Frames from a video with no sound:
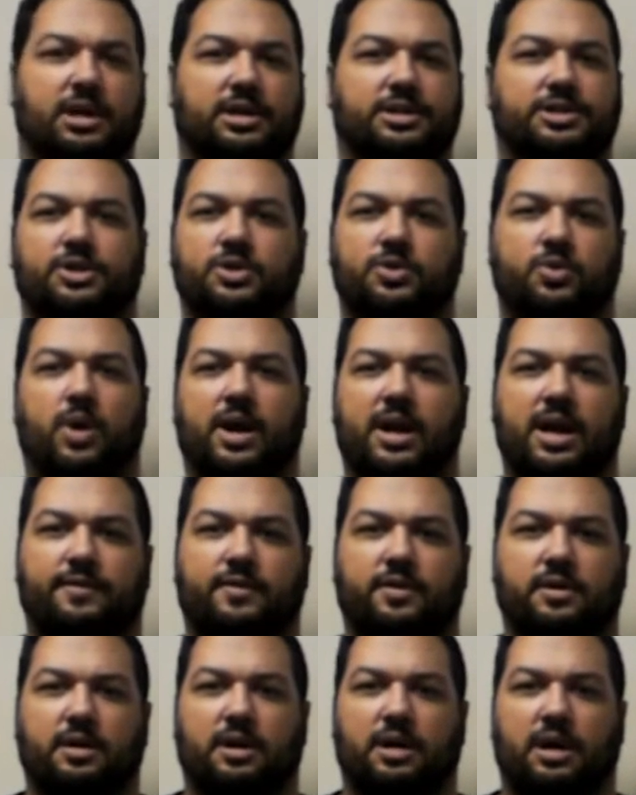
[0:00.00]
to
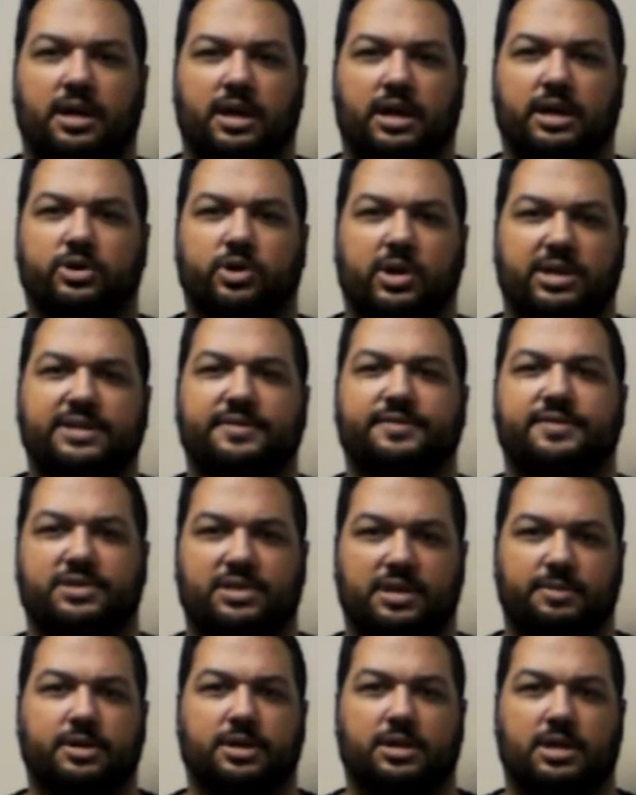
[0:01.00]
whatever that aggressive
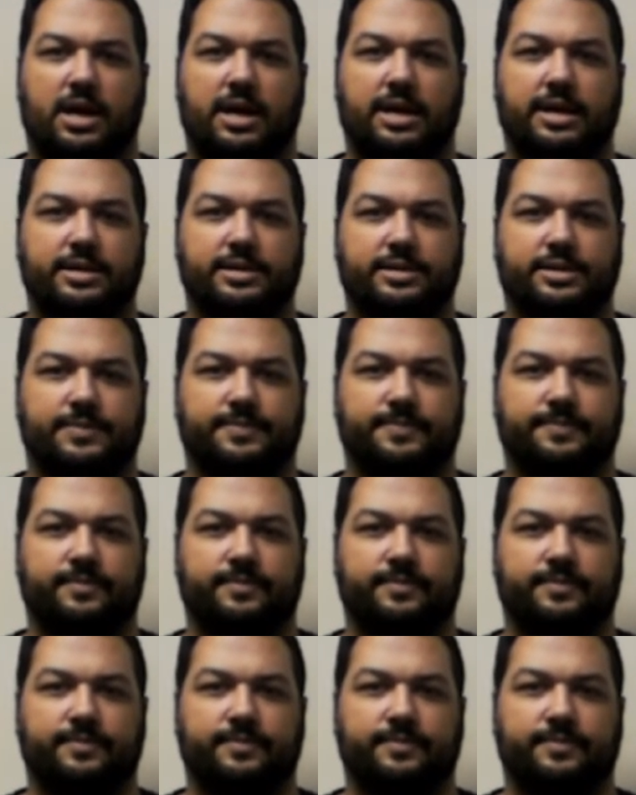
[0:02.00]
stimuli is?